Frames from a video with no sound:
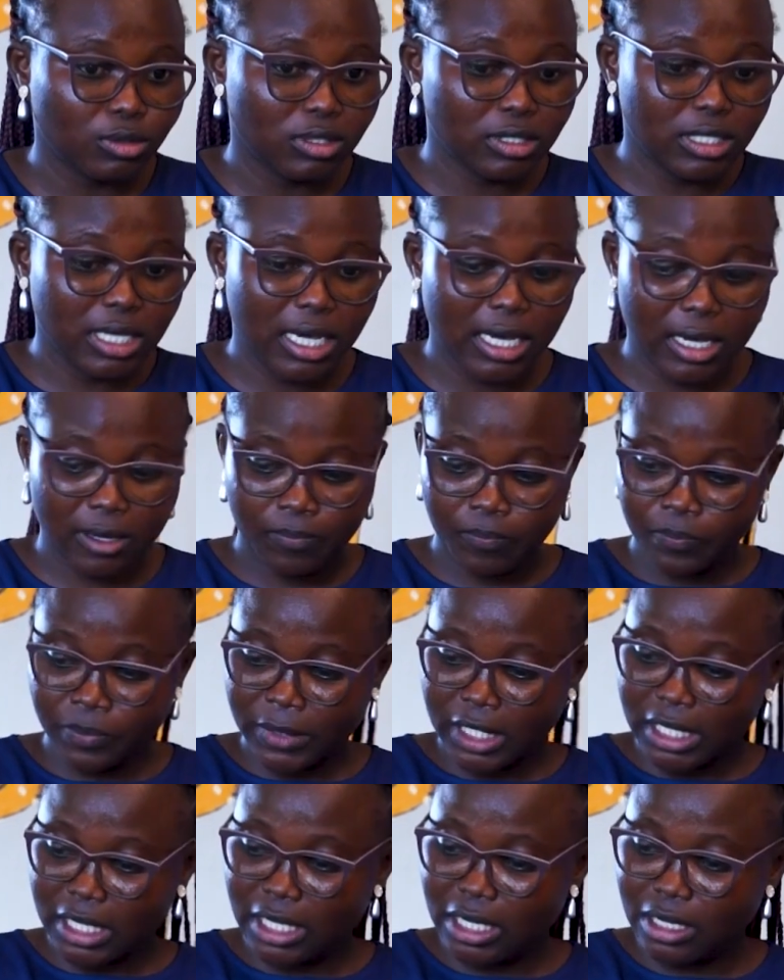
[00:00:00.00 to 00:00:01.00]
to say
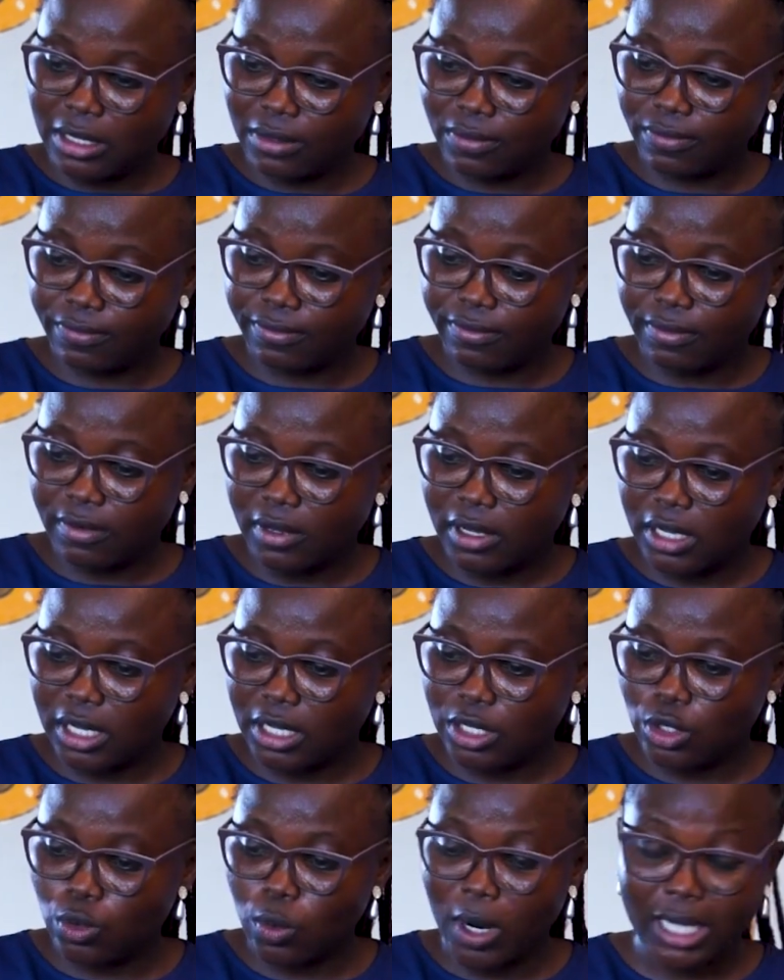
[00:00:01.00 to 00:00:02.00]
if
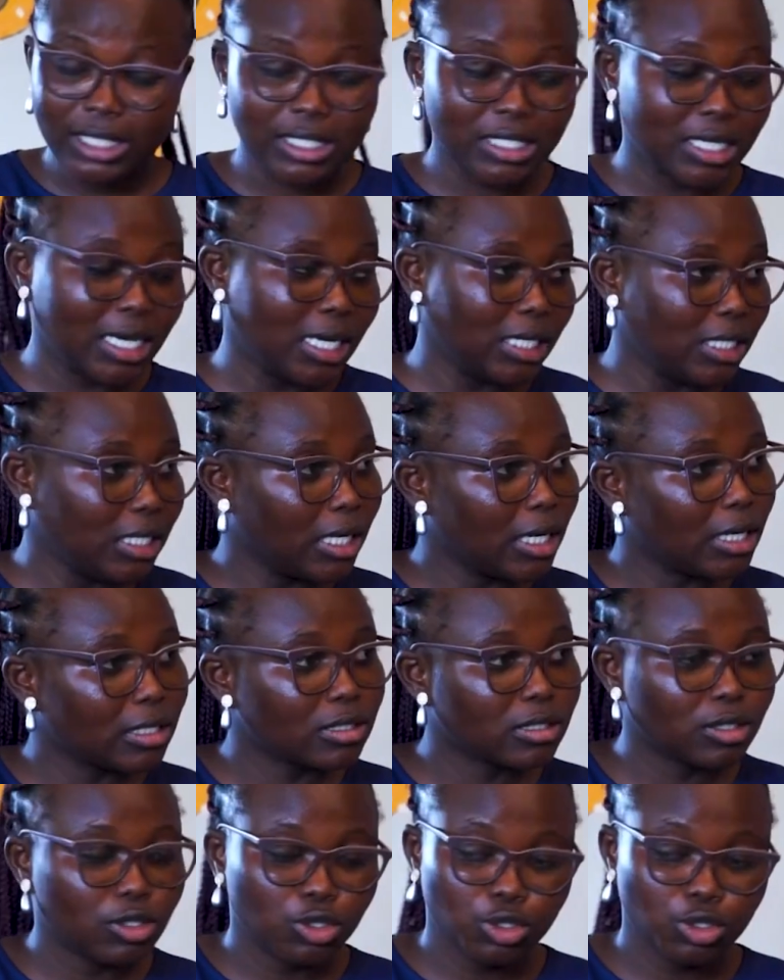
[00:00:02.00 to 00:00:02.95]
you are 10 years,